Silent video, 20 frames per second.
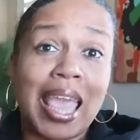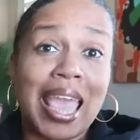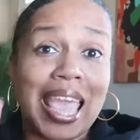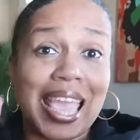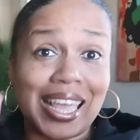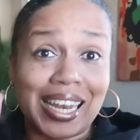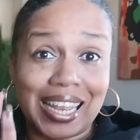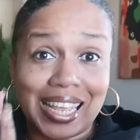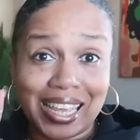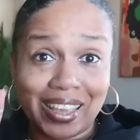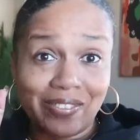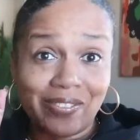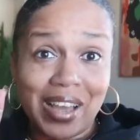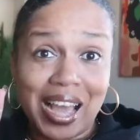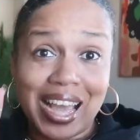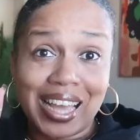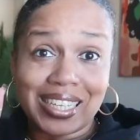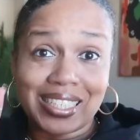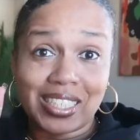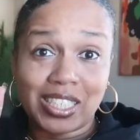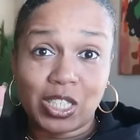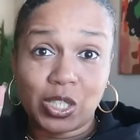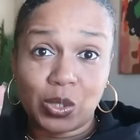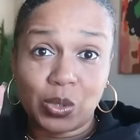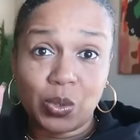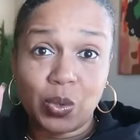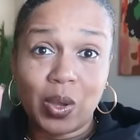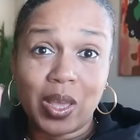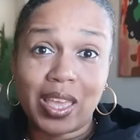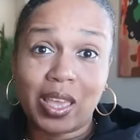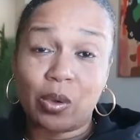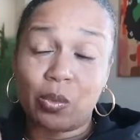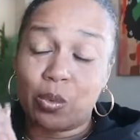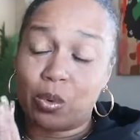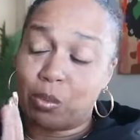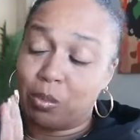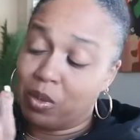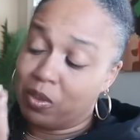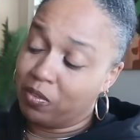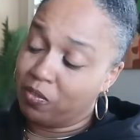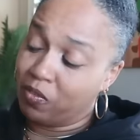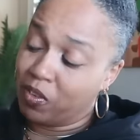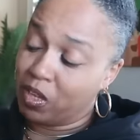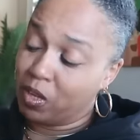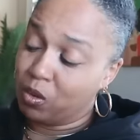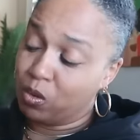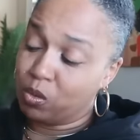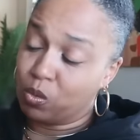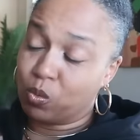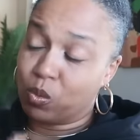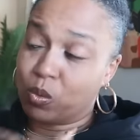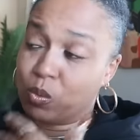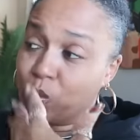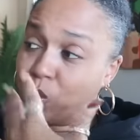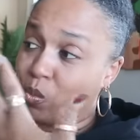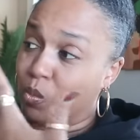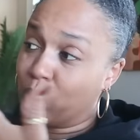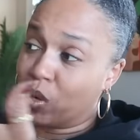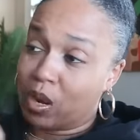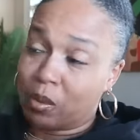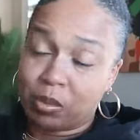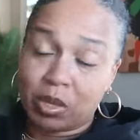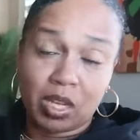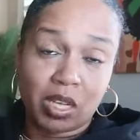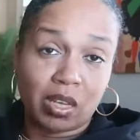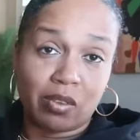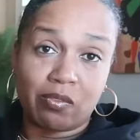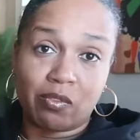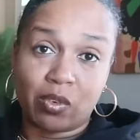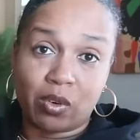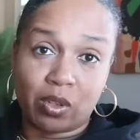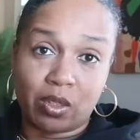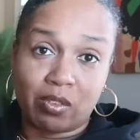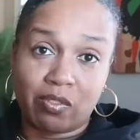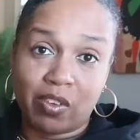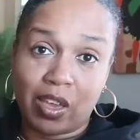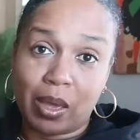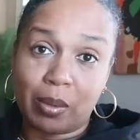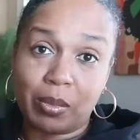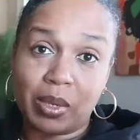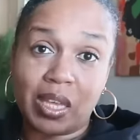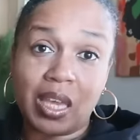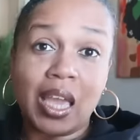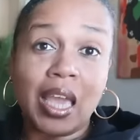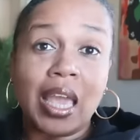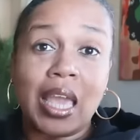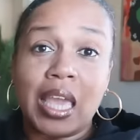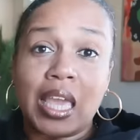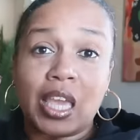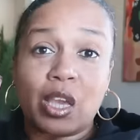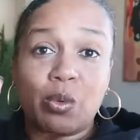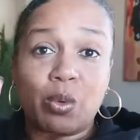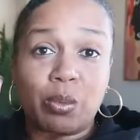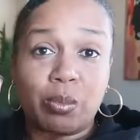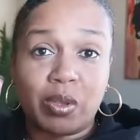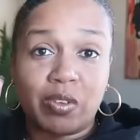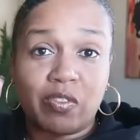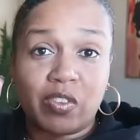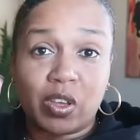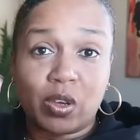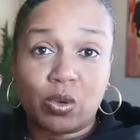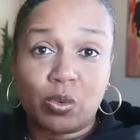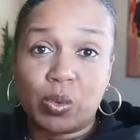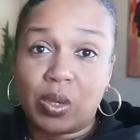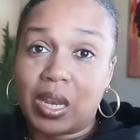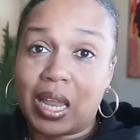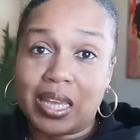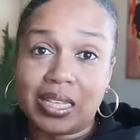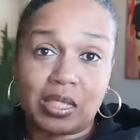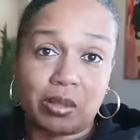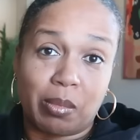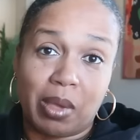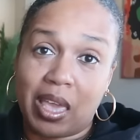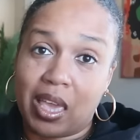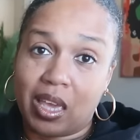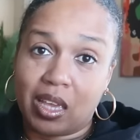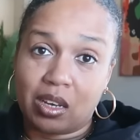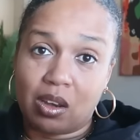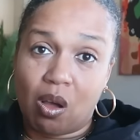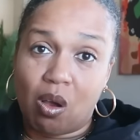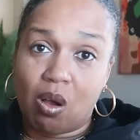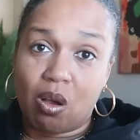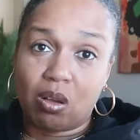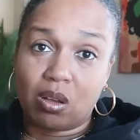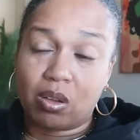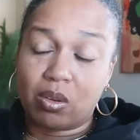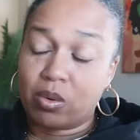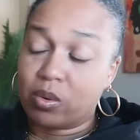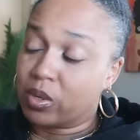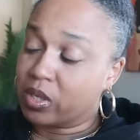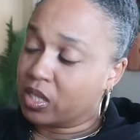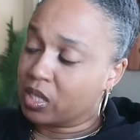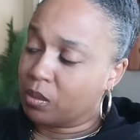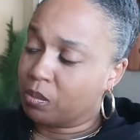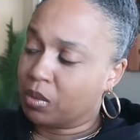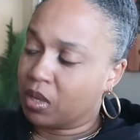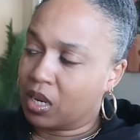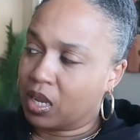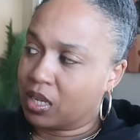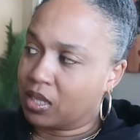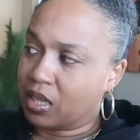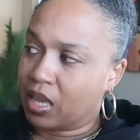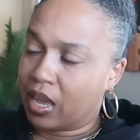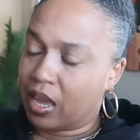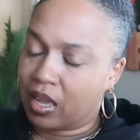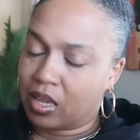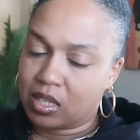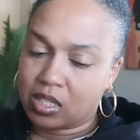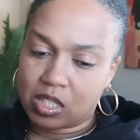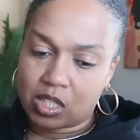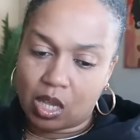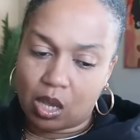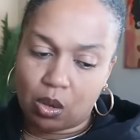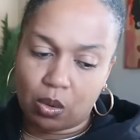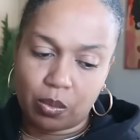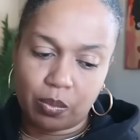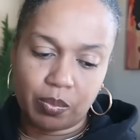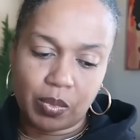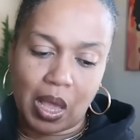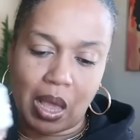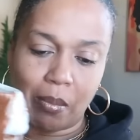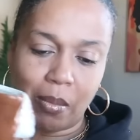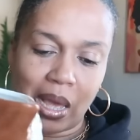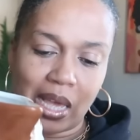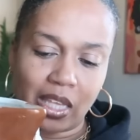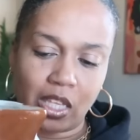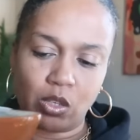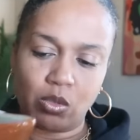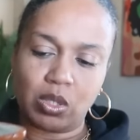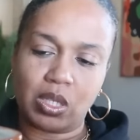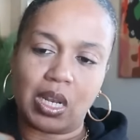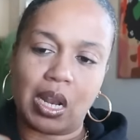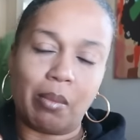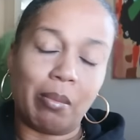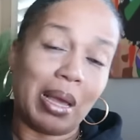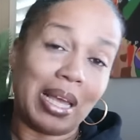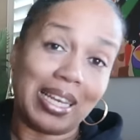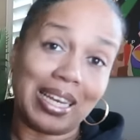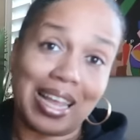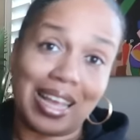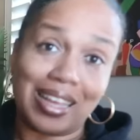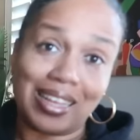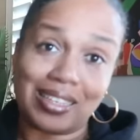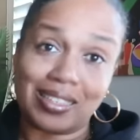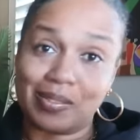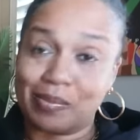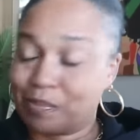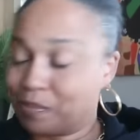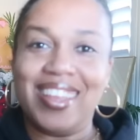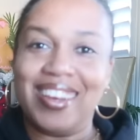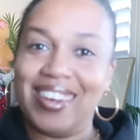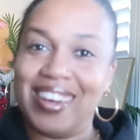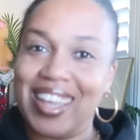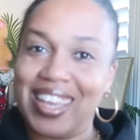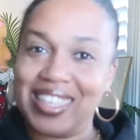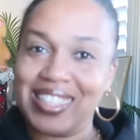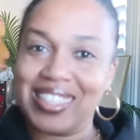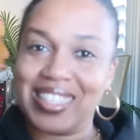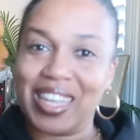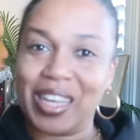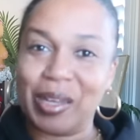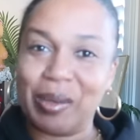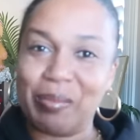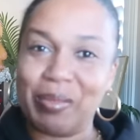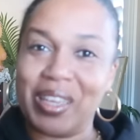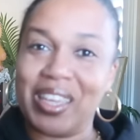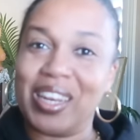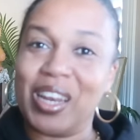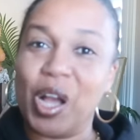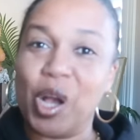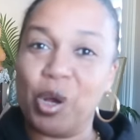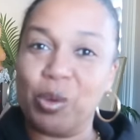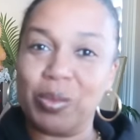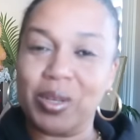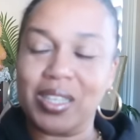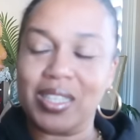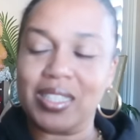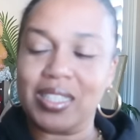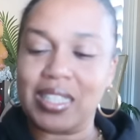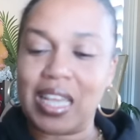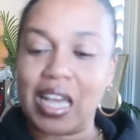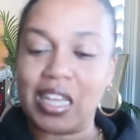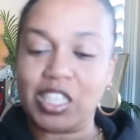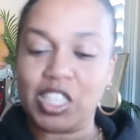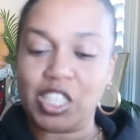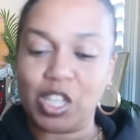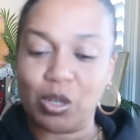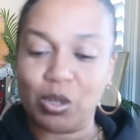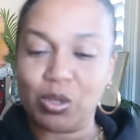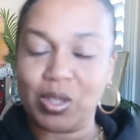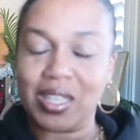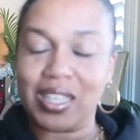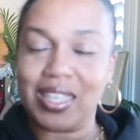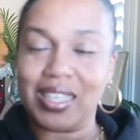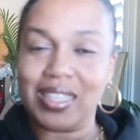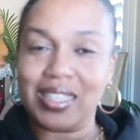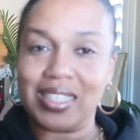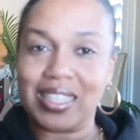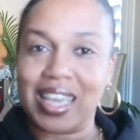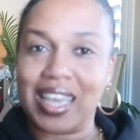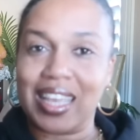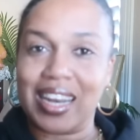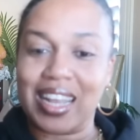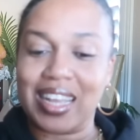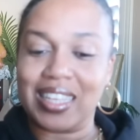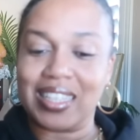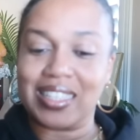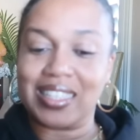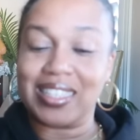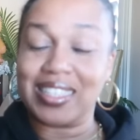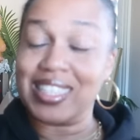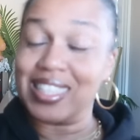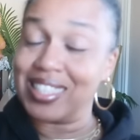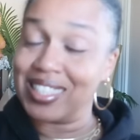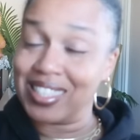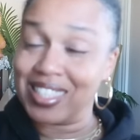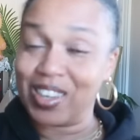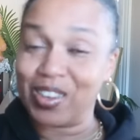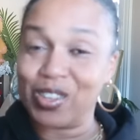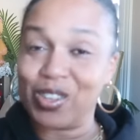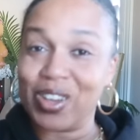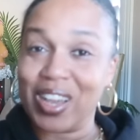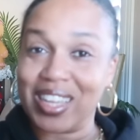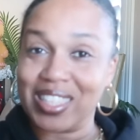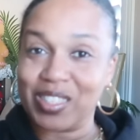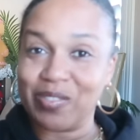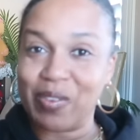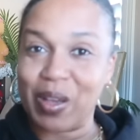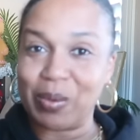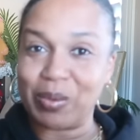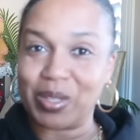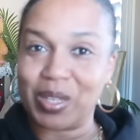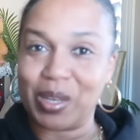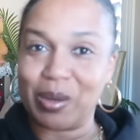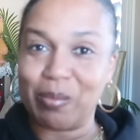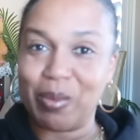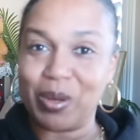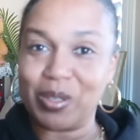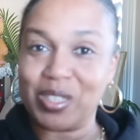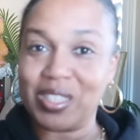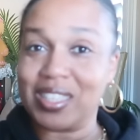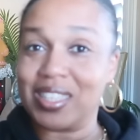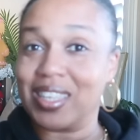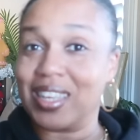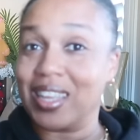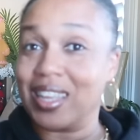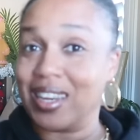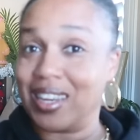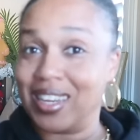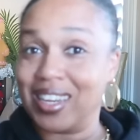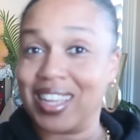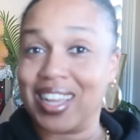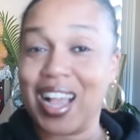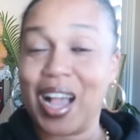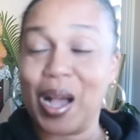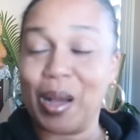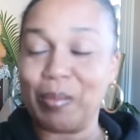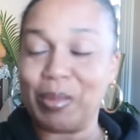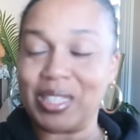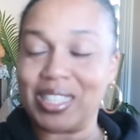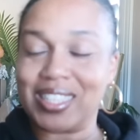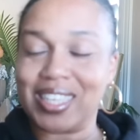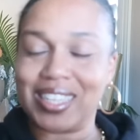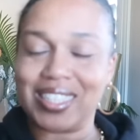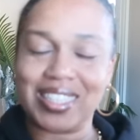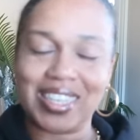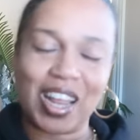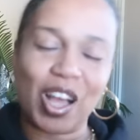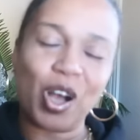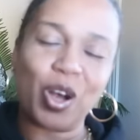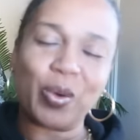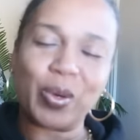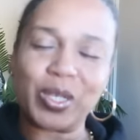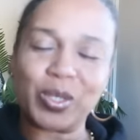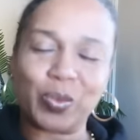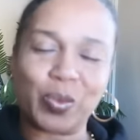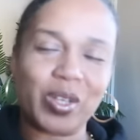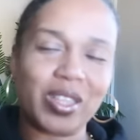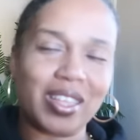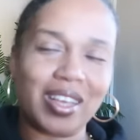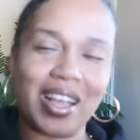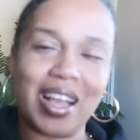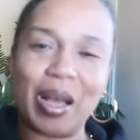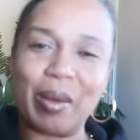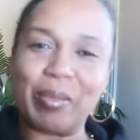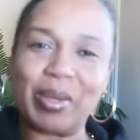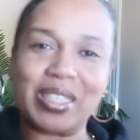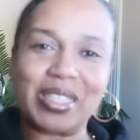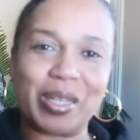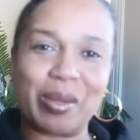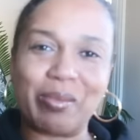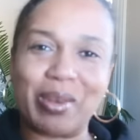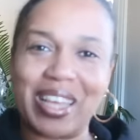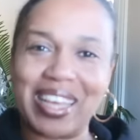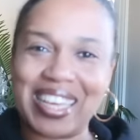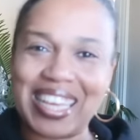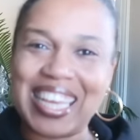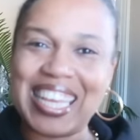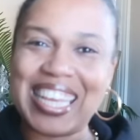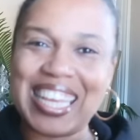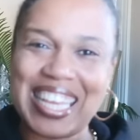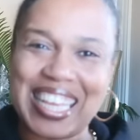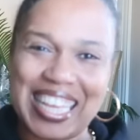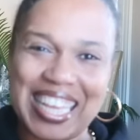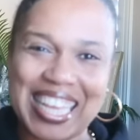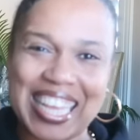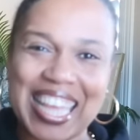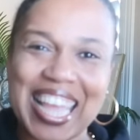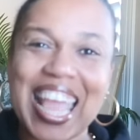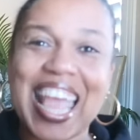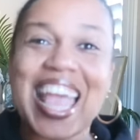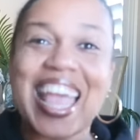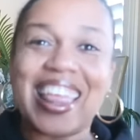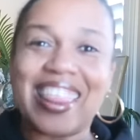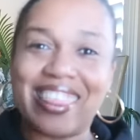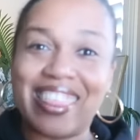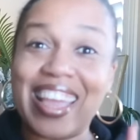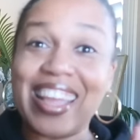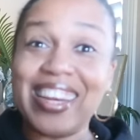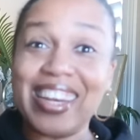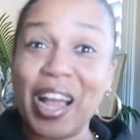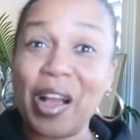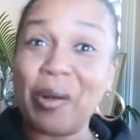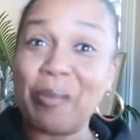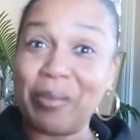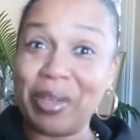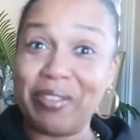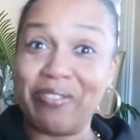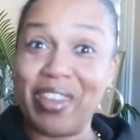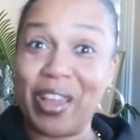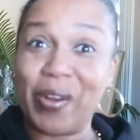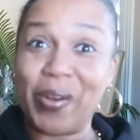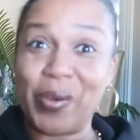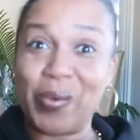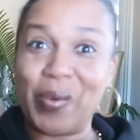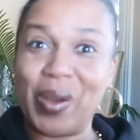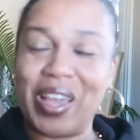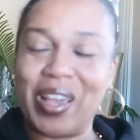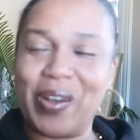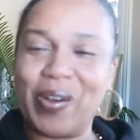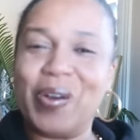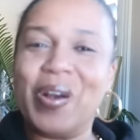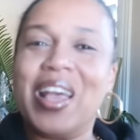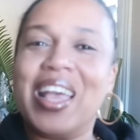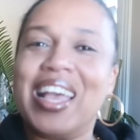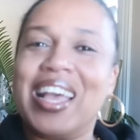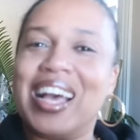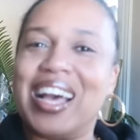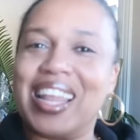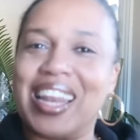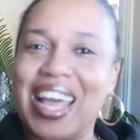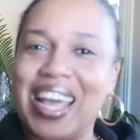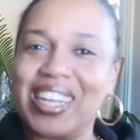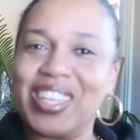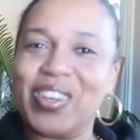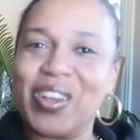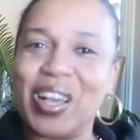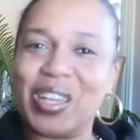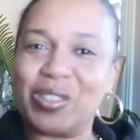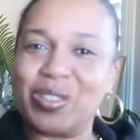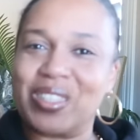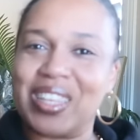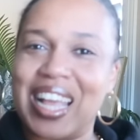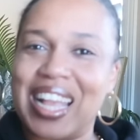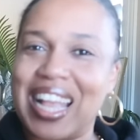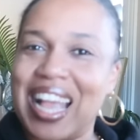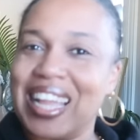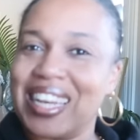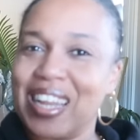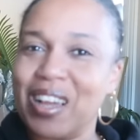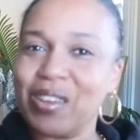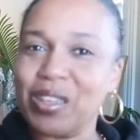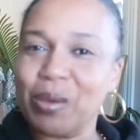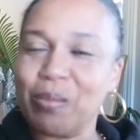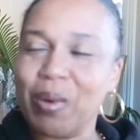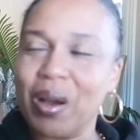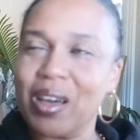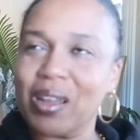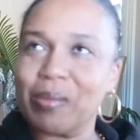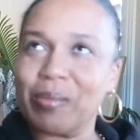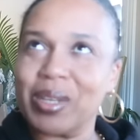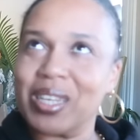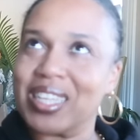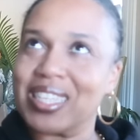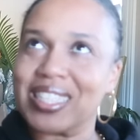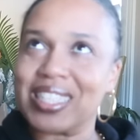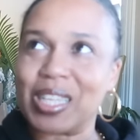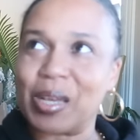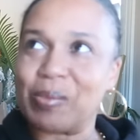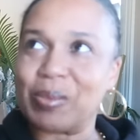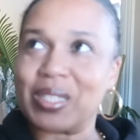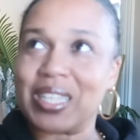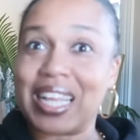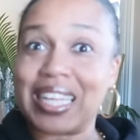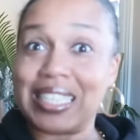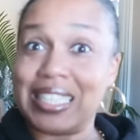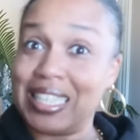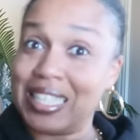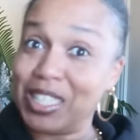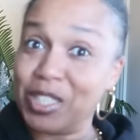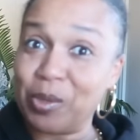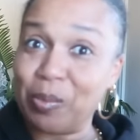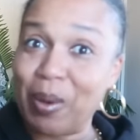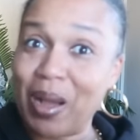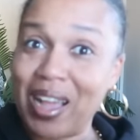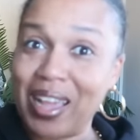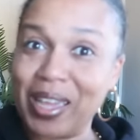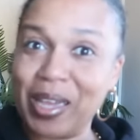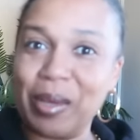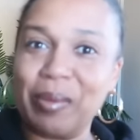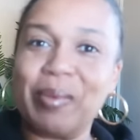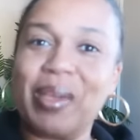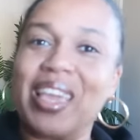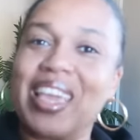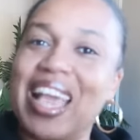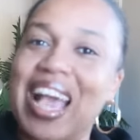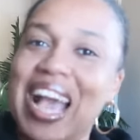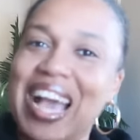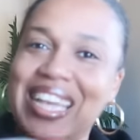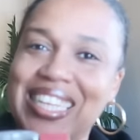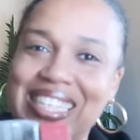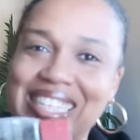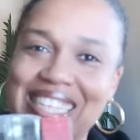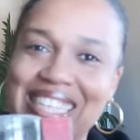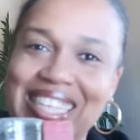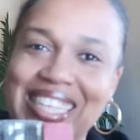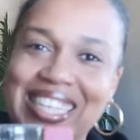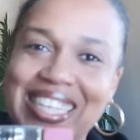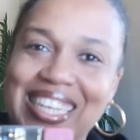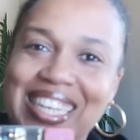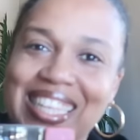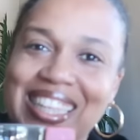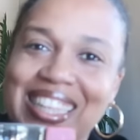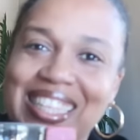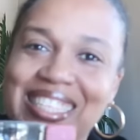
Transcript: And if I do, it will be filled when, when I'm cooking for the family, it will be filled with like some eggnog or something like that. So I might use it, I might not. Next up, in Home Goods, I showed these and I didn't tell you guys if I was gonna purchase it. And in the comment section, I always read the comments. I'm like, they know me very well. A lot of you guys was like, I know you bought them. And then someone was like, did you buy them? I did.